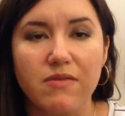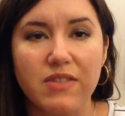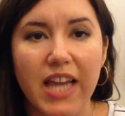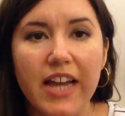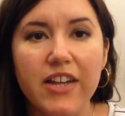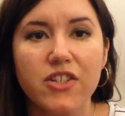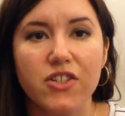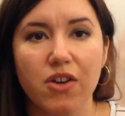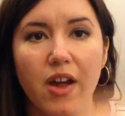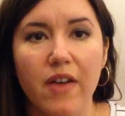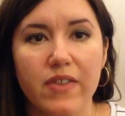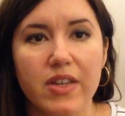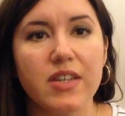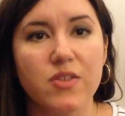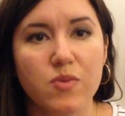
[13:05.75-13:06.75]
texture
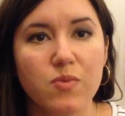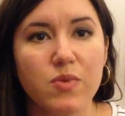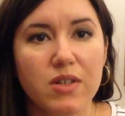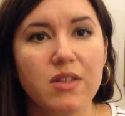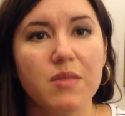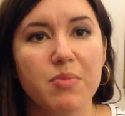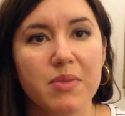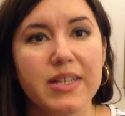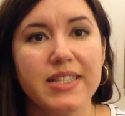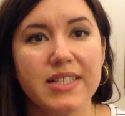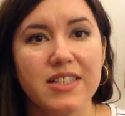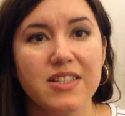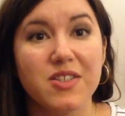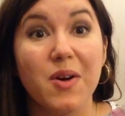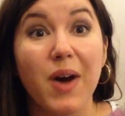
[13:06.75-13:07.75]
of it is really
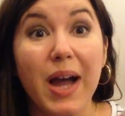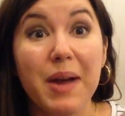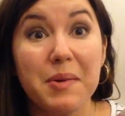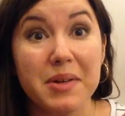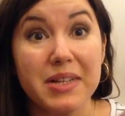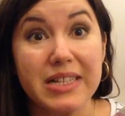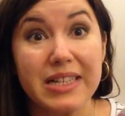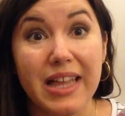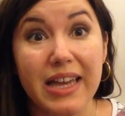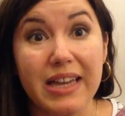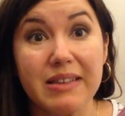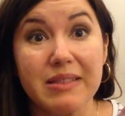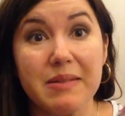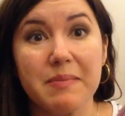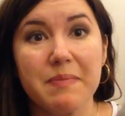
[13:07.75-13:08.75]
pleasing, so I really like
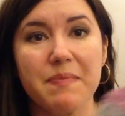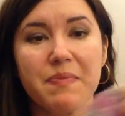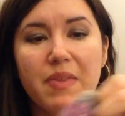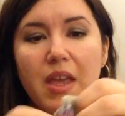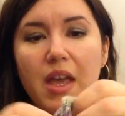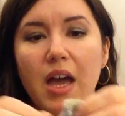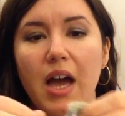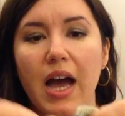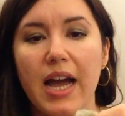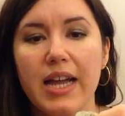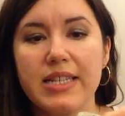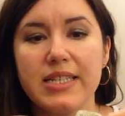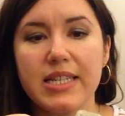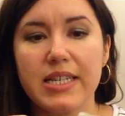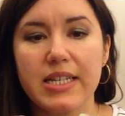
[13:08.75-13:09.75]
them. I
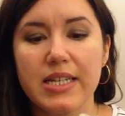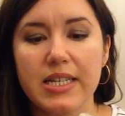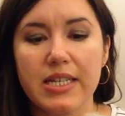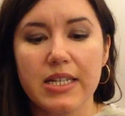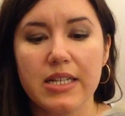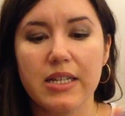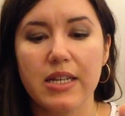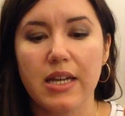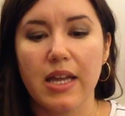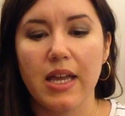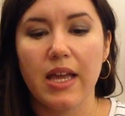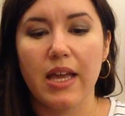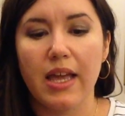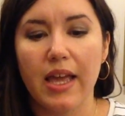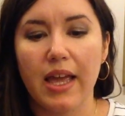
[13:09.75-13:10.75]
did
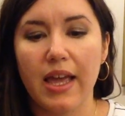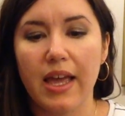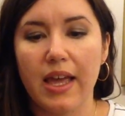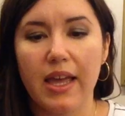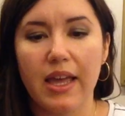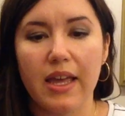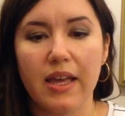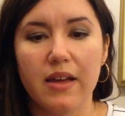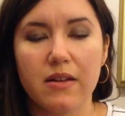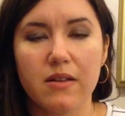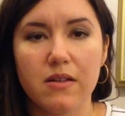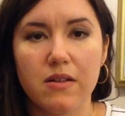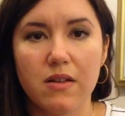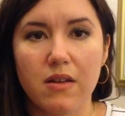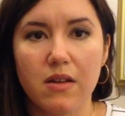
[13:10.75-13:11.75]
a
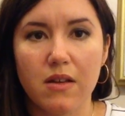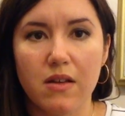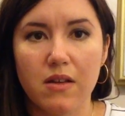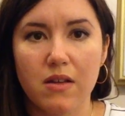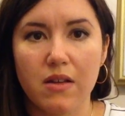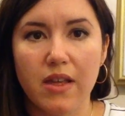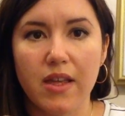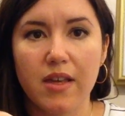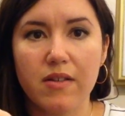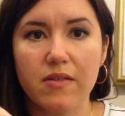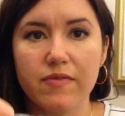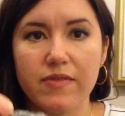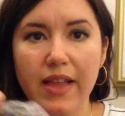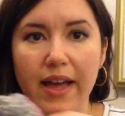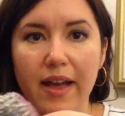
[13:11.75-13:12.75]
heel
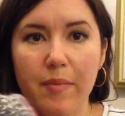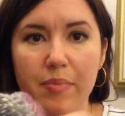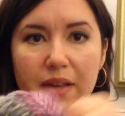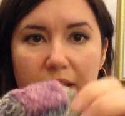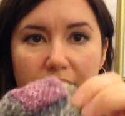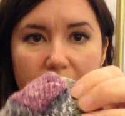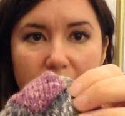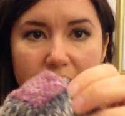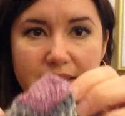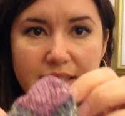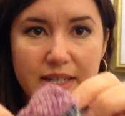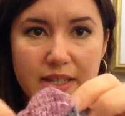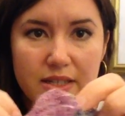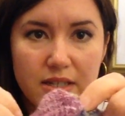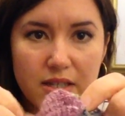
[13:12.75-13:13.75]
flap and
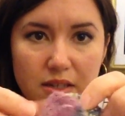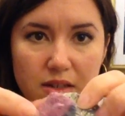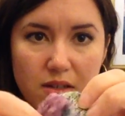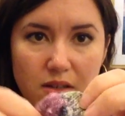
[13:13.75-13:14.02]
gusset,